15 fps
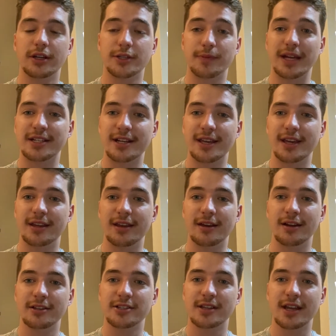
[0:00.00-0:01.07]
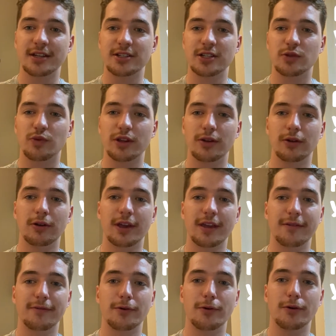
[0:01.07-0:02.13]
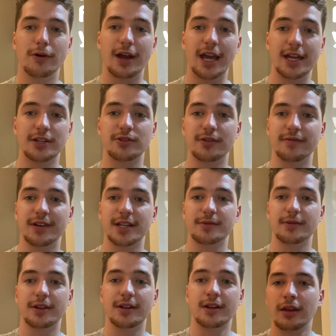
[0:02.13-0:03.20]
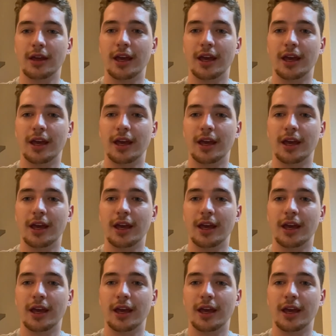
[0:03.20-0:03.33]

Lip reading: especially in the early stages when you're looking for angel investment.